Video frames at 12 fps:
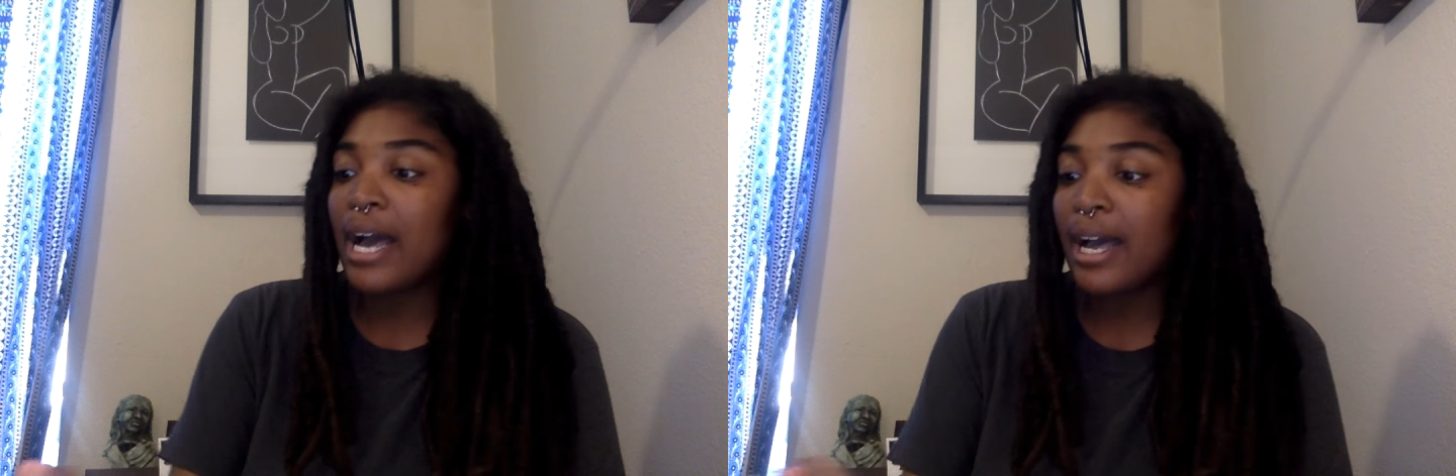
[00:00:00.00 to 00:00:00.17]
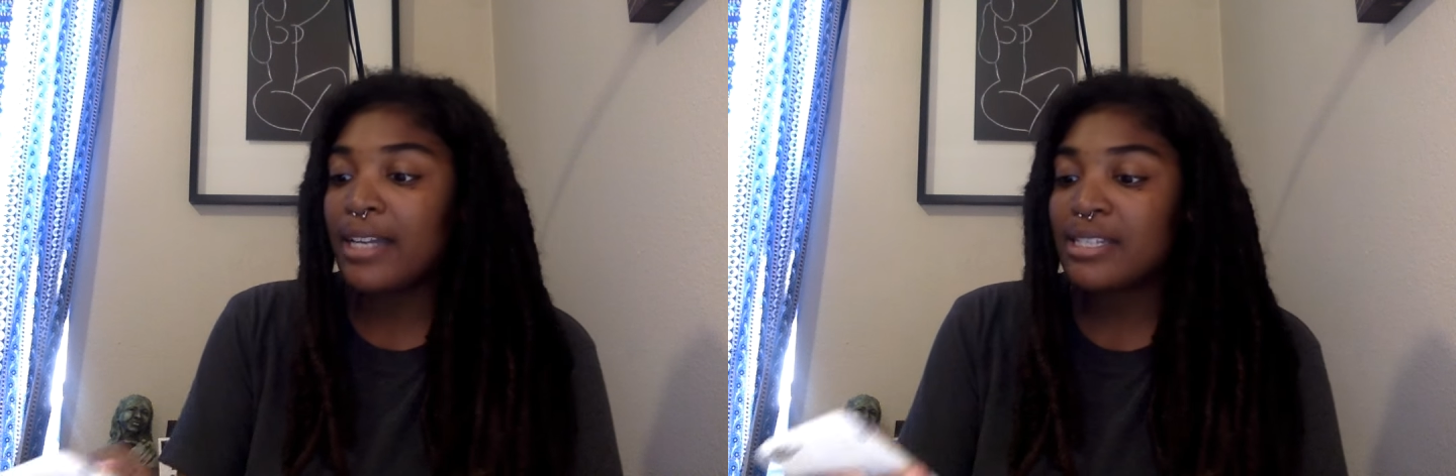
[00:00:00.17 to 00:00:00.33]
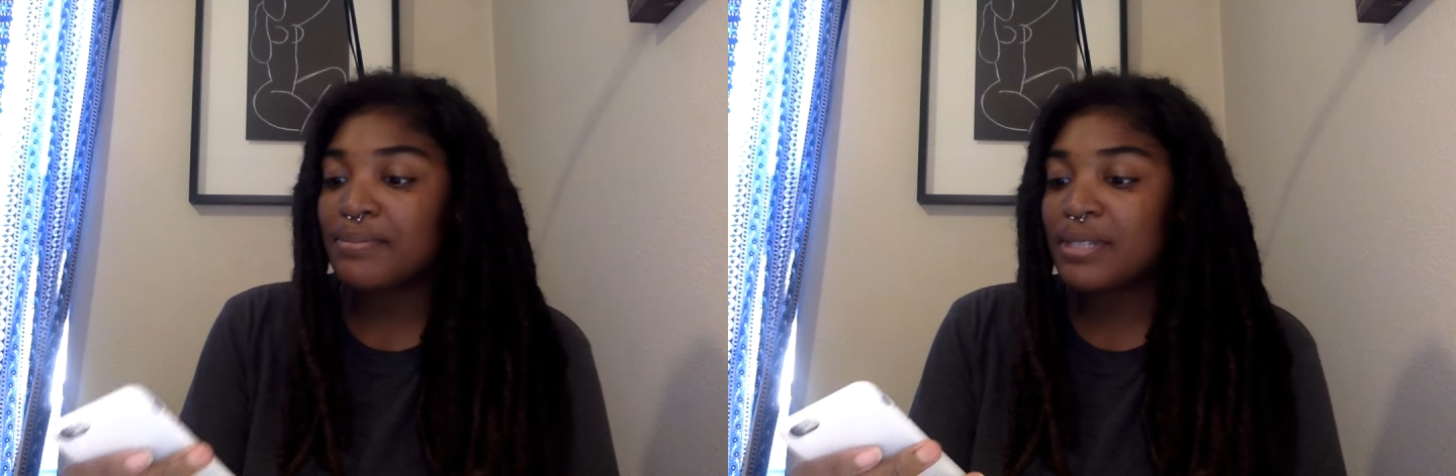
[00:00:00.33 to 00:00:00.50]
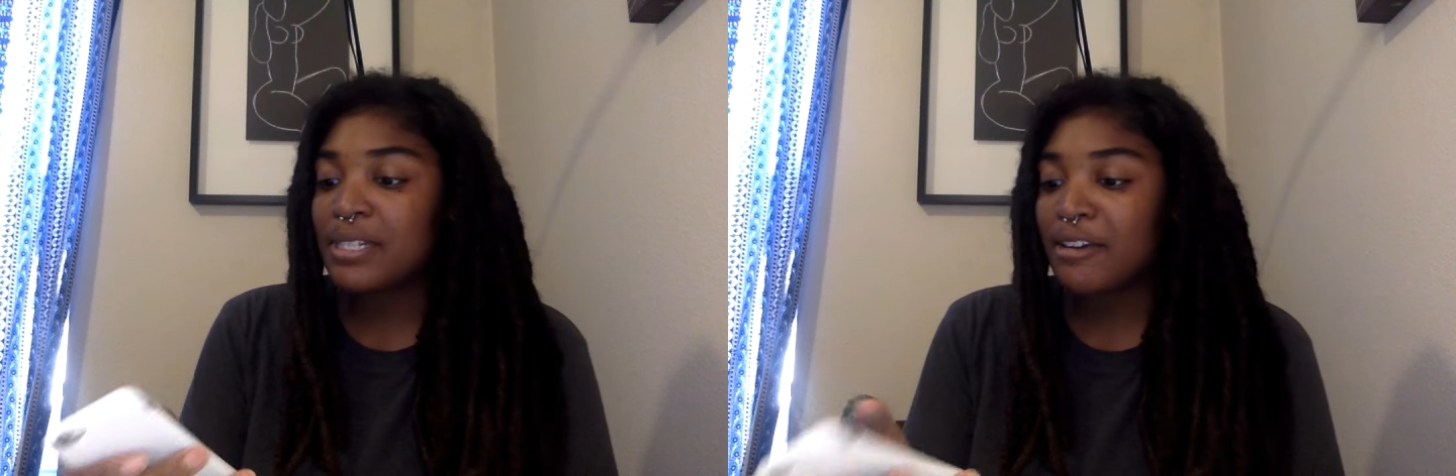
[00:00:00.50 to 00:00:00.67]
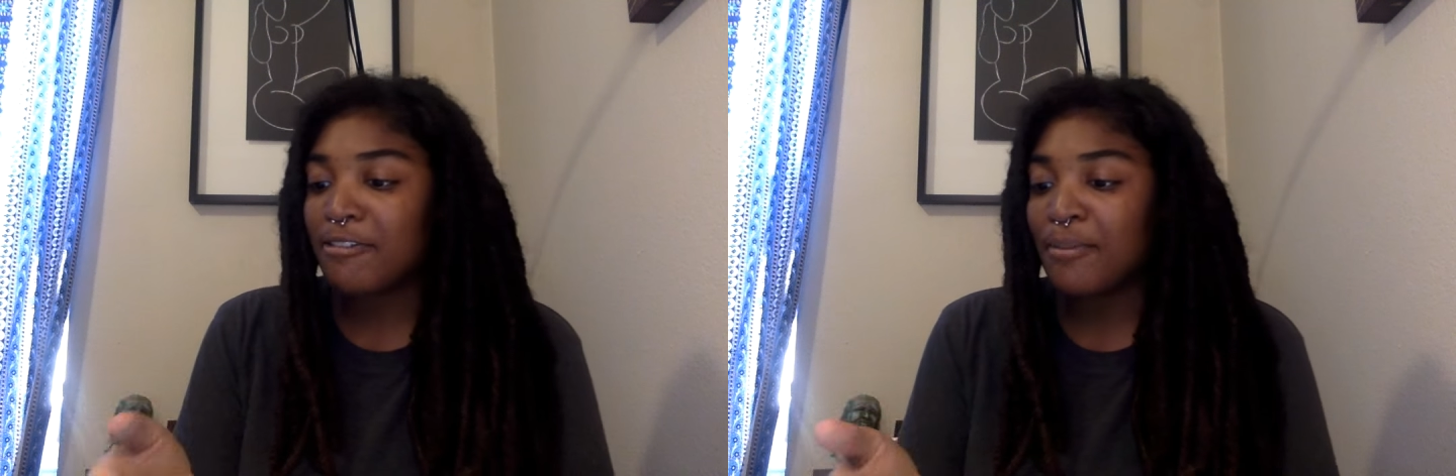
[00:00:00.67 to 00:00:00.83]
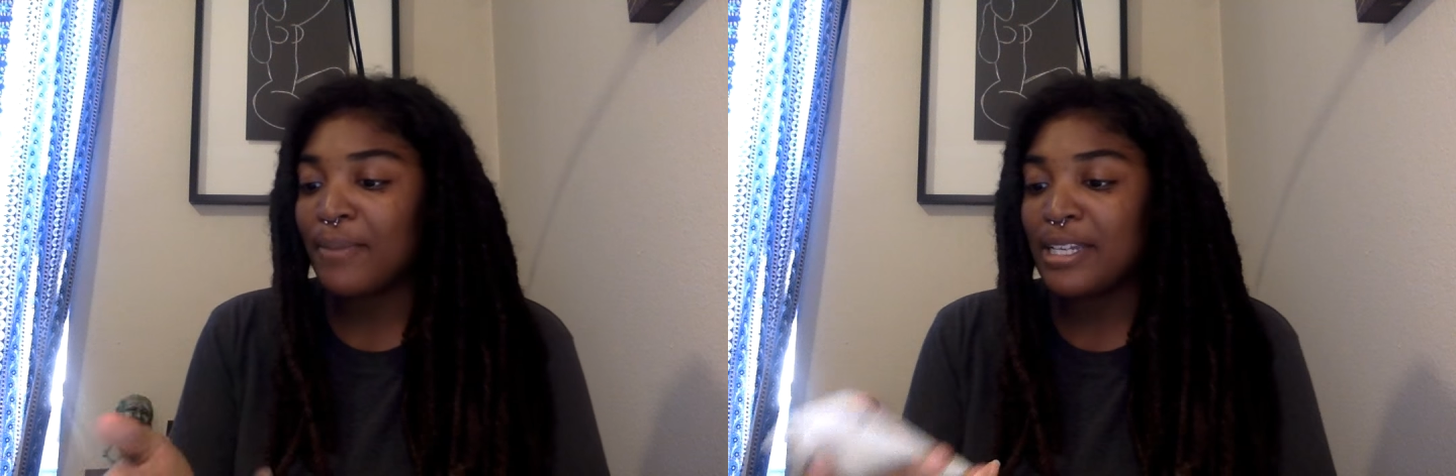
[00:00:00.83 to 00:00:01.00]
guys some
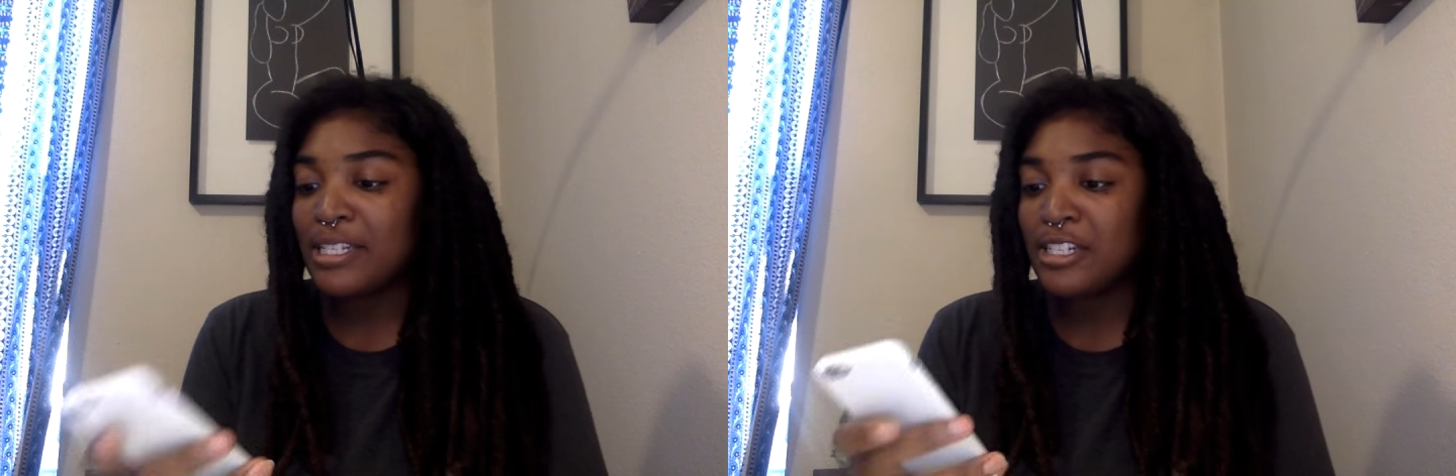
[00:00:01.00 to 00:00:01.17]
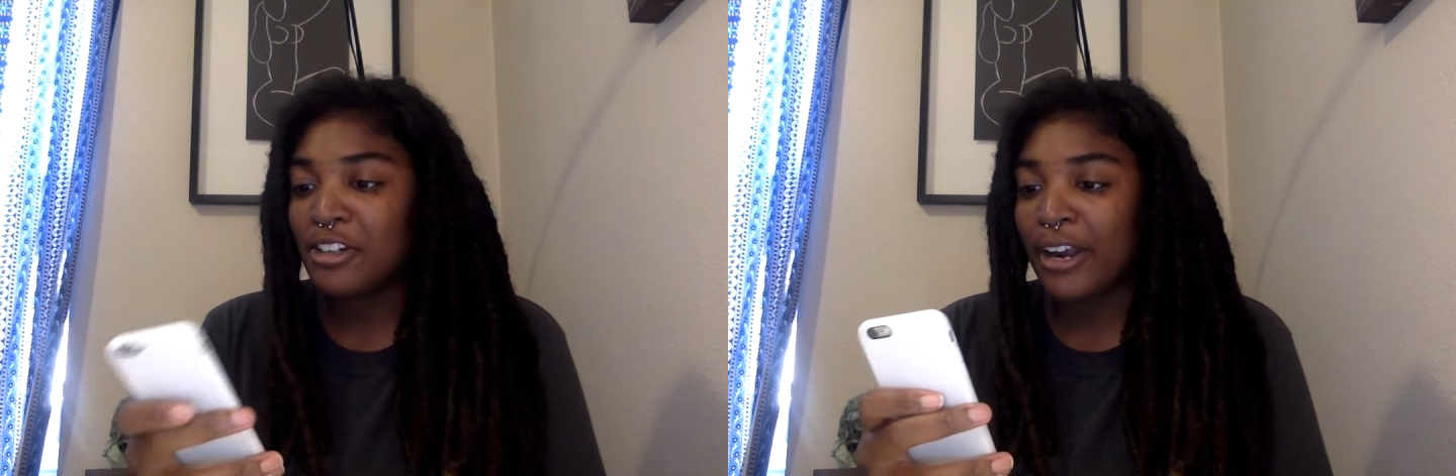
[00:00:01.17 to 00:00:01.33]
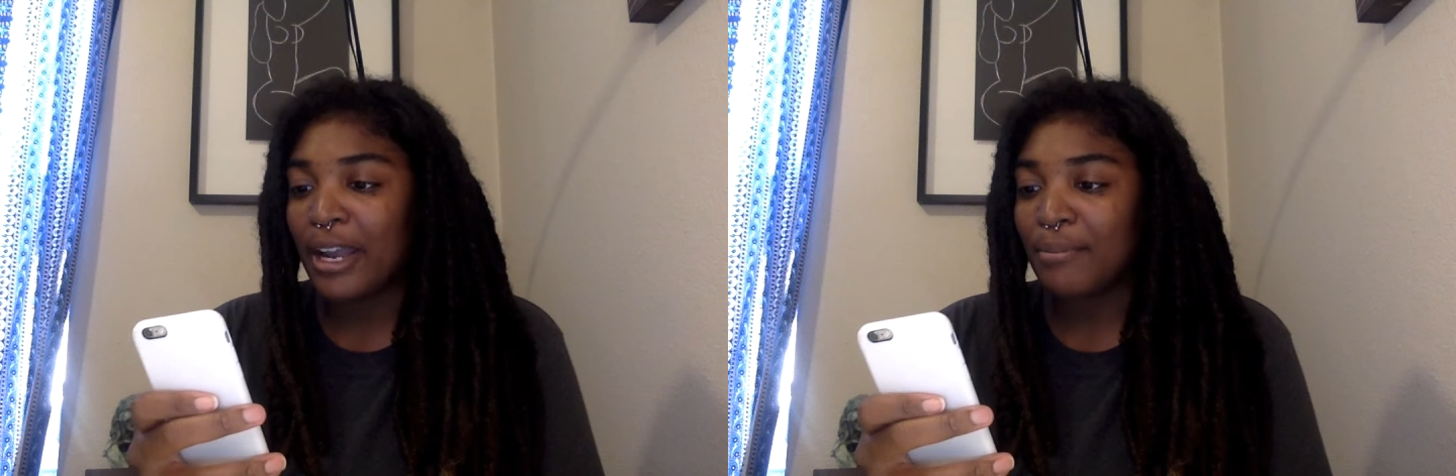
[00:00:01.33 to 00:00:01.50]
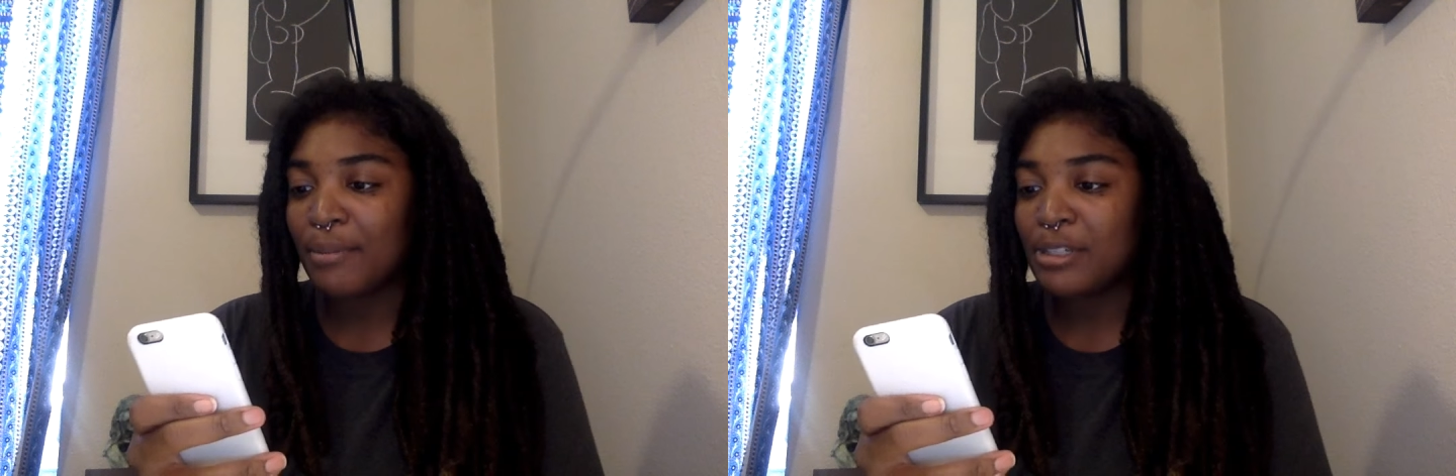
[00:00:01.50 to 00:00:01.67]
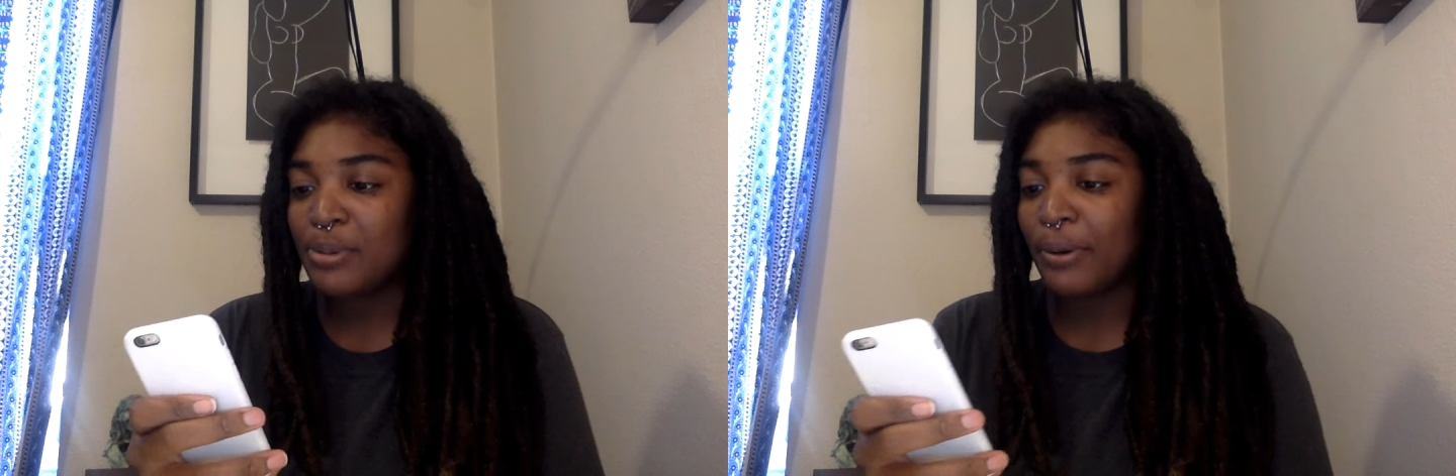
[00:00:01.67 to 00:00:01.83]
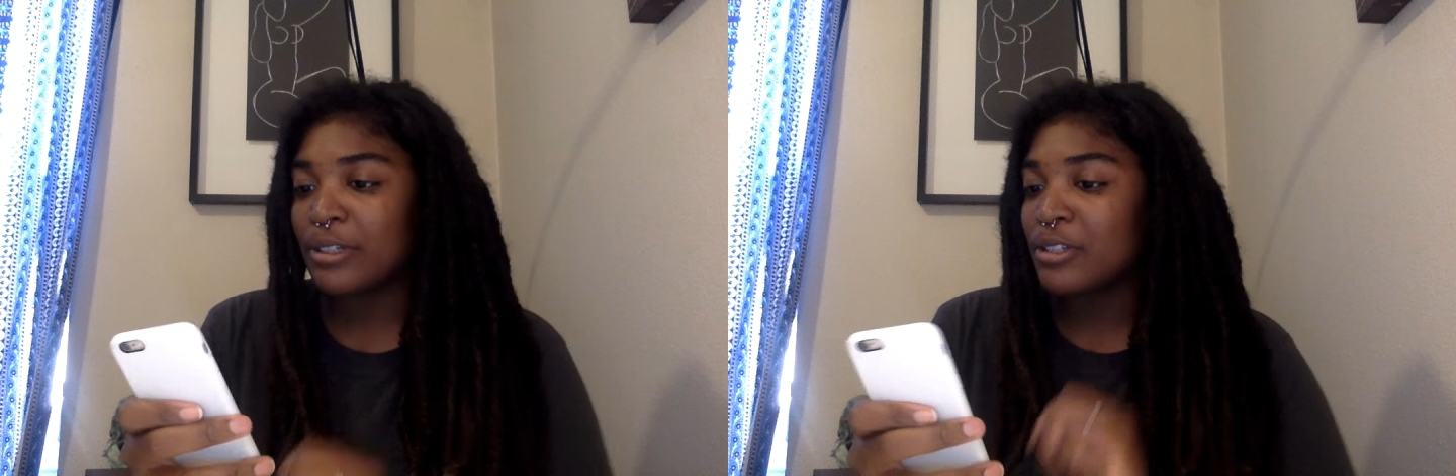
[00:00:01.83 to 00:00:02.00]
stuff from Instagram
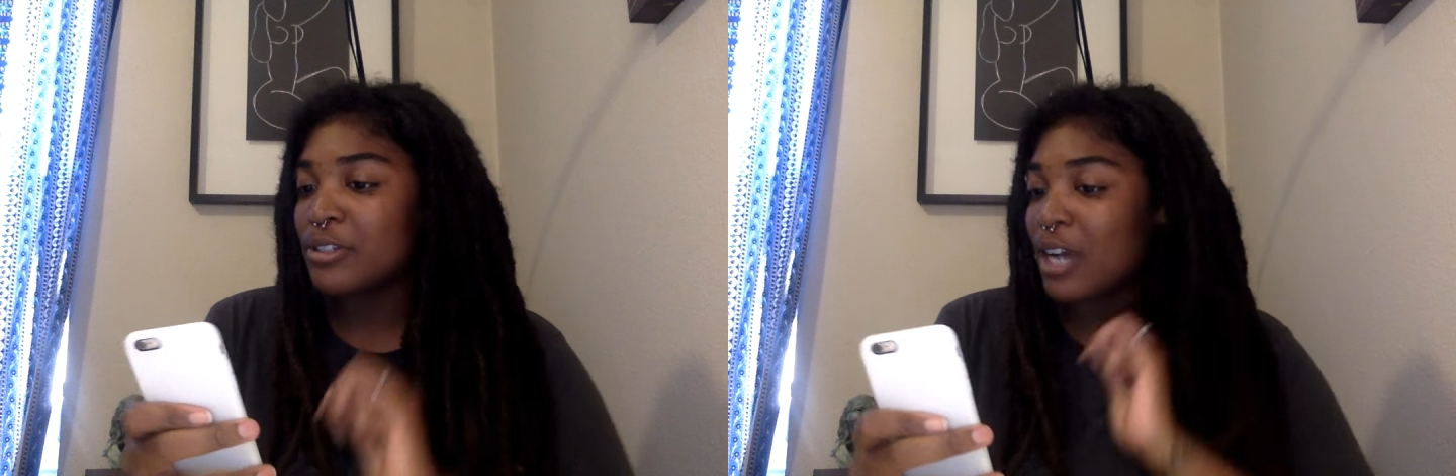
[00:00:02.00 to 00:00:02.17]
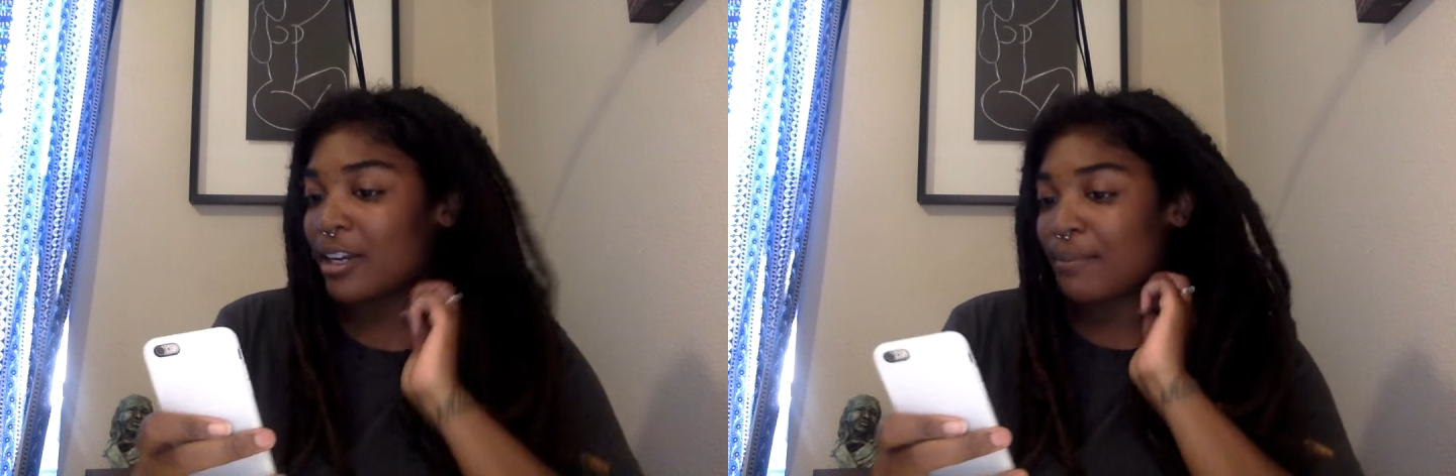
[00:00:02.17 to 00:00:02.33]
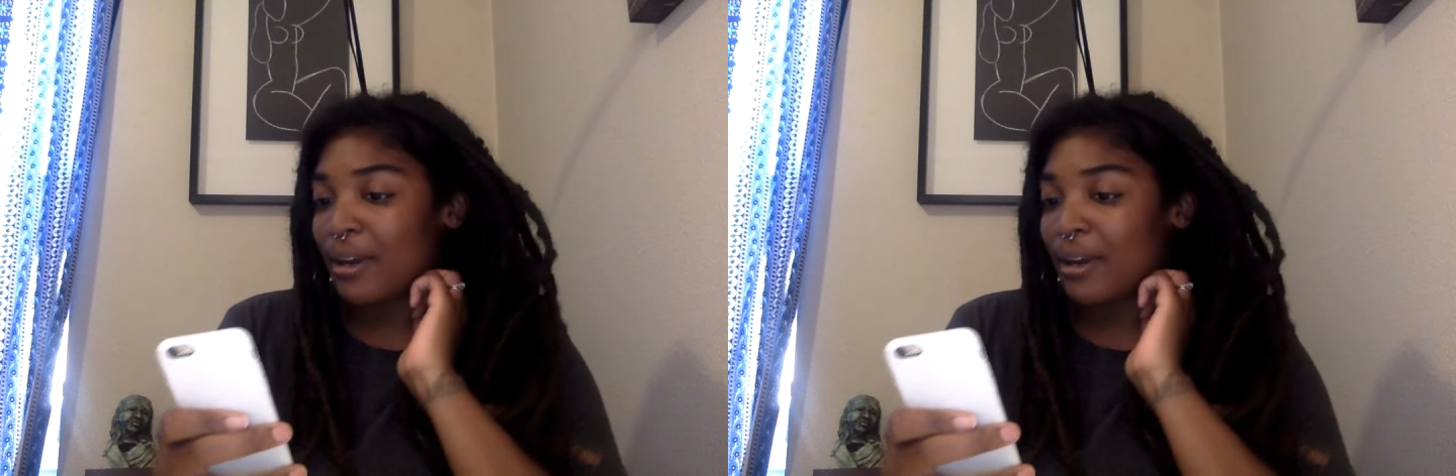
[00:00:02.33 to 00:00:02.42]
because we were also talking